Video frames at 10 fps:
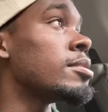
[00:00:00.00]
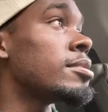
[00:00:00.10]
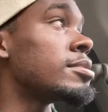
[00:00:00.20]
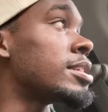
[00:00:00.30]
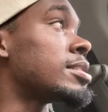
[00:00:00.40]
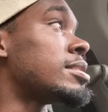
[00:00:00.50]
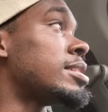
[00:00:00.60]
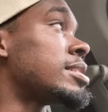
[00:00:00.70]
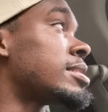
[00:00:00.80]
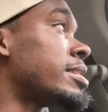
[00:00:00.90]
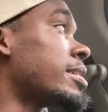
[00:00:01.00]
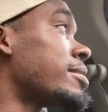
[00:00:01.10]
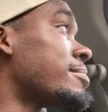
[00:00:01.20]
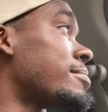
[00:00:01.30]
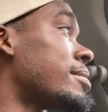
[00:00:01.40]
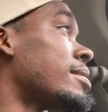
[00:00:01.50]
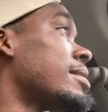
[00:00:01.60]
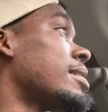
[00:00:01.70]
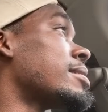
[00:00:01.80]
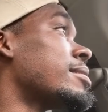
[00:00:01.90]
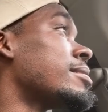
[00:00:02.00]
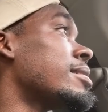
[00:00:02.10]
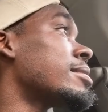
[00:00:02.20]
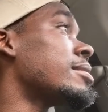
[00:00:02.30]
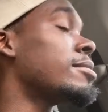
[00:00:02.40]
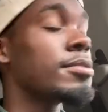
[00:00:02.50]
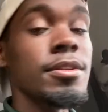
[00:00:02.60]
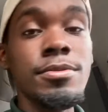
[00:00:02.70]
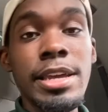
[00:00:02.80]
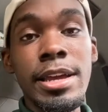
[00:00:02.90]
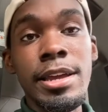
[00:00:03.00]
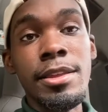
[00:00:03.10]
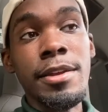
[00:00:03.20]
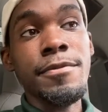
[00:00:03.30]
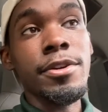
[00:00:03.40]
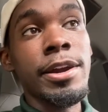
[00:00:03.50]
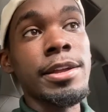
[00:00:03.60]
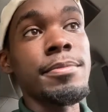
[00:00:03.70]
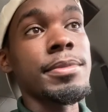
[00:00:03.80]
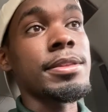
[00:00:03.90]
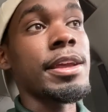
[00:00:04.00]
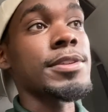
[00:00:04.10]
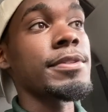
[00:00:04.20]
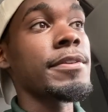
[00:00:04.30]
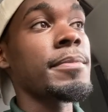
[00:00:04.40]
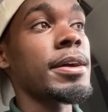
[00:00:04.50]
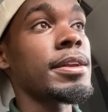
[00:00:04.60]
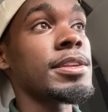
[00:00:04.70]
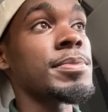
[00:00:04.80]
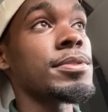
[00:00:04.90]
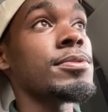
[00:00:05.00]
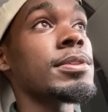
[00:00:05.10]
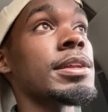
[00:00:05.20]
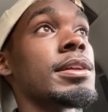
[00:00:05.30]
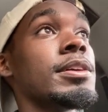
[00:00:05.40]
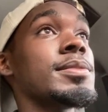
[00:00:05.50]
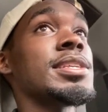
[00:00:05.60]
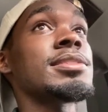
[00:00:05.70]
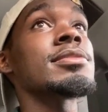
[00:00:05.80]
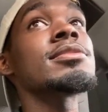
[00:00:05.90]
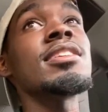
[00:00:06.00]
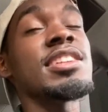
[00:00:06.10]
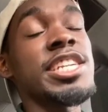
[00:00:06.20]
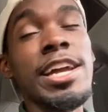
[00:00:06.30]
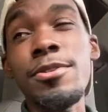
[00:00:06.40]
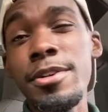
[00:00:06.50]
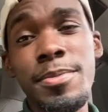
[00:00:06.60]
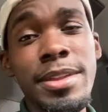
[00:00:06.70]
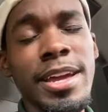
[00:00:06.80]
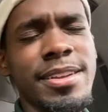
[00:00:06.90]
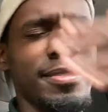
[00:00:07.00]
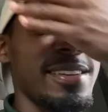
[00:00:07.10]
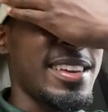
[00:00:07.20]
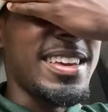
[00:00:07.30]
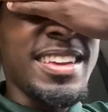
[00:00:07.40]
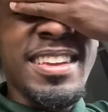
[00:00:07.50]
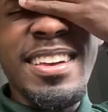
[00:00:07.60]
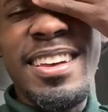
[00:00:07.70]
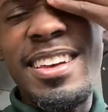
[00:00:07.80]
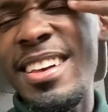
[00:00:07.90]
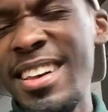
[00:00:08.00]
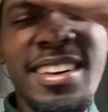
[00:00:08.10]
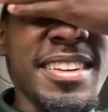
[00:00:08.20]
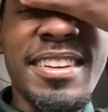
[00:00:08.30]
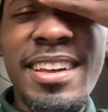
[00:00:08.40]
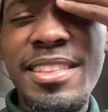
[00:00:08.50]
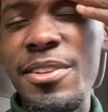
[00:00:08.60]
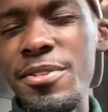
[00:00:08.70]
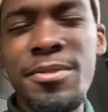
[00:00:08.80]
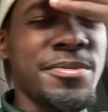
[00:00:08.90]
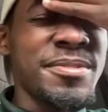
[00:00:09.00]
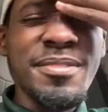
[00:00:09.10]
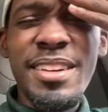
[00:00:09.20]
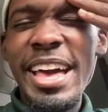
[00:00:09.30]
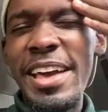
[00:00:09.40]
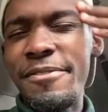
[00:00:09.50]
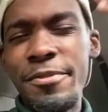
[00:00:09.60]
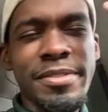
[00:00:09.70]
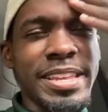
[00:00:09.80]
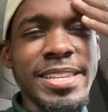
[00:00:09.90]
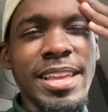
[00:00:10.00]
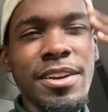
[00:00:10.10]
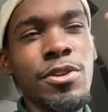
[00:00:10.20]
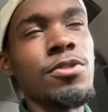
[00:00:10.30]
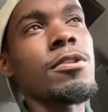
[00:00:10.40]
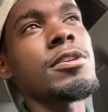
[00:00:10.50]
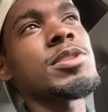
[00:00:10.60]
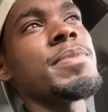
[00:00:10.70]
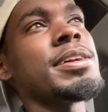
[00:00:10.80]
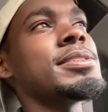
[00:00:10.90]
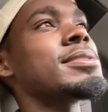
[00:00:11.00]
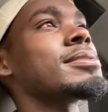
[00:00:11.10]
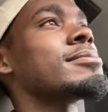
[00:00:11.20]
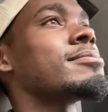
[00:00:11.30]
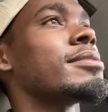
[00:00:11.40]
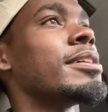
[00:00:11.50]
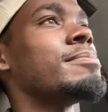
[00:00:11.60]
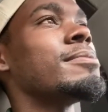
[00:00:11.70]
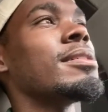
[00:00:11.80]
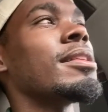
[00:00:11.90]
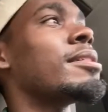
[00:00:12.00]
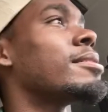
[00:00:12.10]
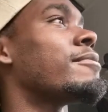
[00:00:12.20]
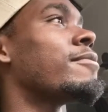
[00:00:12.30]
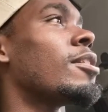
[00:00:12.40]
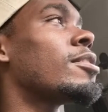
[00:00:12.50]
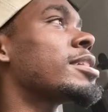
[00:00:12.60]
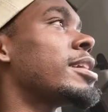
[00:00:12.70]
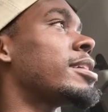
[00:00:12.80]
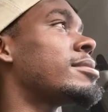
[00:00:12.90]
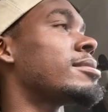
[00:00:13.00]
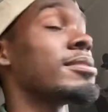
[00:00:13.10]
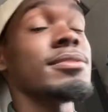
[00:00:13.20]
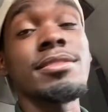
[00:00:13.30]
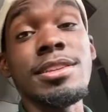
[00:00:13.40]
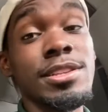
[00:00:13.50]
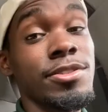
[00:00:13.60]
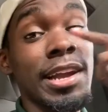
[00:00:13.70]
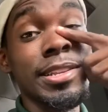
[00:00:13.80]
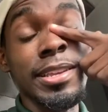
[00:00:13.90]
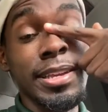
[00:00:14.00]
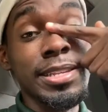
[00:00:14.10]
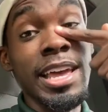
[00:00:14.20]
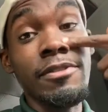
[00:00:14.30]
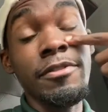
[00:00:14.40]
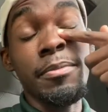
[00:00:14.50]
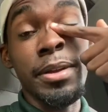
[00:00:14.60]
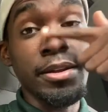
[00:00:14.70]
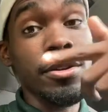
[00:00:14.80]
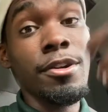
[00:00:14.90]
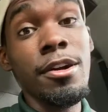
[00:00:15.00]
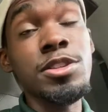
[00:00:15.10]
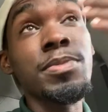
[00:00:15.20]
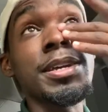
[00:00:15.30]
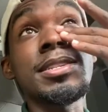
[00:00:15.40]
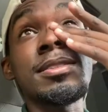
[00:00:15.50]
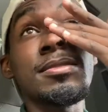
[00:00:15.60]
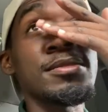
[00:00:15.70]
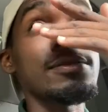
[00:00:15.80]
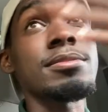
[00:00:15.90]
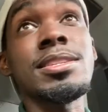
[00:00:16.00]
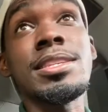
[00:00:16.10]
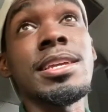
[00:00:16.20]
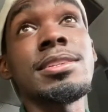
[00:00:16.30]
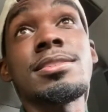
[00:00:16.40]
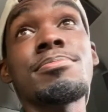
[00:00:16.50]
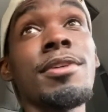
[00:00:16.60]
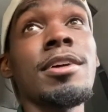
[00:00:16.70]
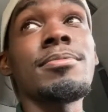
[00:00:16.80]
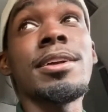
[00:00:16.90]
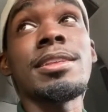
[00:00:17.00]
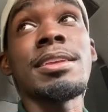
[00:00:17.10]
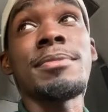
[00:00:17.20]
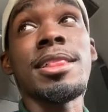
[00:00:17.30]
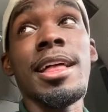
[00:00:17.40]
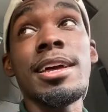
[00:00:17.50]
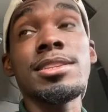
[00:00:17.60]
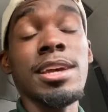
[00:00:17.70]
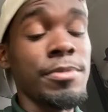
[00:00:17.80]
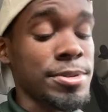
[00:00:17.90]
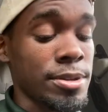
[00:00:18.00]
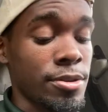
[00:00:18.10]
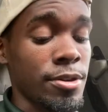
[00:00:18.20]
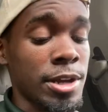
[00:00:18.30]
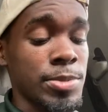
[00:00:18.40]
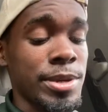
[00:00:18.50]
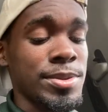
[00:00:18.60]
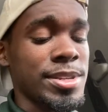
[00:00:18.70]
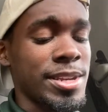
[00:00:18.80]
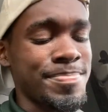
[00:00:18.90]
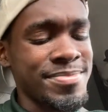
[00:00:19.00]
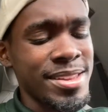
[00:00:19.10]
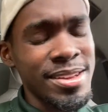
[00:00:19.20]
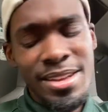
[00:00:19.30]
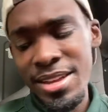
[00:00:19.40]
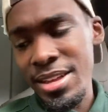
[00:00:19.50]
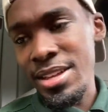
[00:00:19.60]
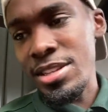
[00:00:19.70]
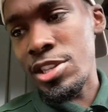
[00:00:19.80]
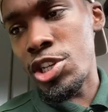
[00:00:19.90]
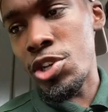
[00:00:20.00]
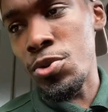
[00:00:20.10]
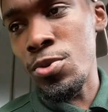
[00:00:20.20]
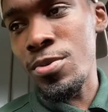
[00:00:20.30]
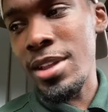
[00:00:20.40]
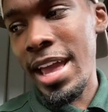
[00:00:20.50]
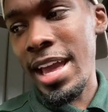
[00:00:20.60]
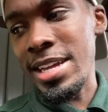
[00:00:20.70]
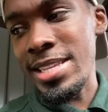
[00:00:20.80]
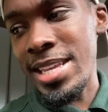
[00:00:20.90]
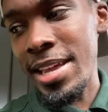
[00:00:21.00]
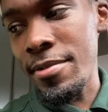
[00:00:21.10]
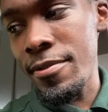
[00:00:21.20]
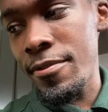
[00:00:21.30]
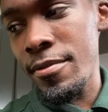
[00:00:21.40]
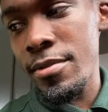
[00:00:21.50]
Just nothing, you know, taking anything for granted. But thanks for everybody that's been doing it. Just a channel update. I know I haven't released, like, a crawl space vlog yet. Because the crazy thing is, I haven't even been in a crawl space since, probably. I think my last time I was in a crawl space was in June 18th.